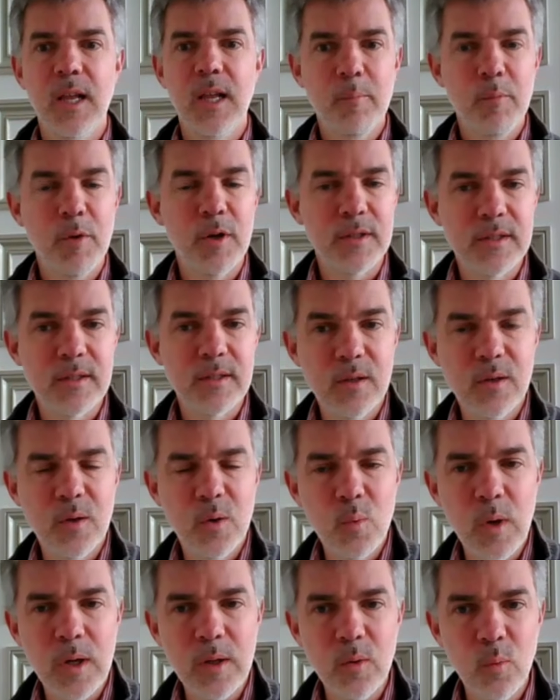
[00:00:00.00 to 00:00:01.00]
But
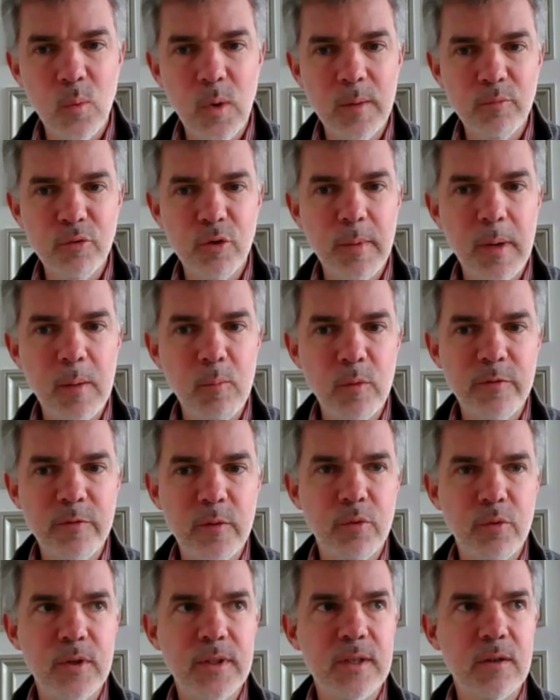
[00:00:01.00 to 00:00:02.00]
one problem with the
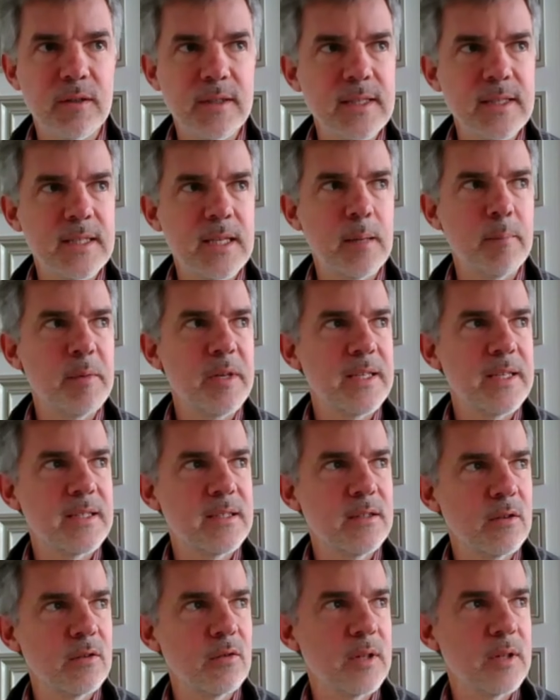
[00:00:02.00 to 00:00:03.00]
political system is
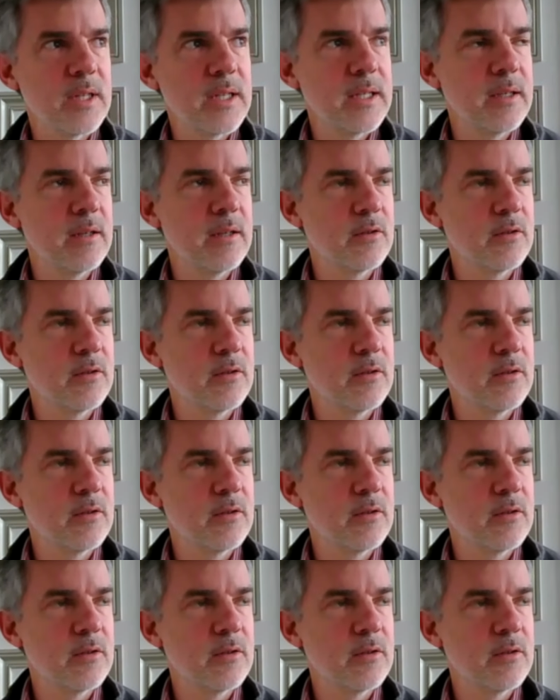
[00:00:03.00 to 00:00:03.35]
not only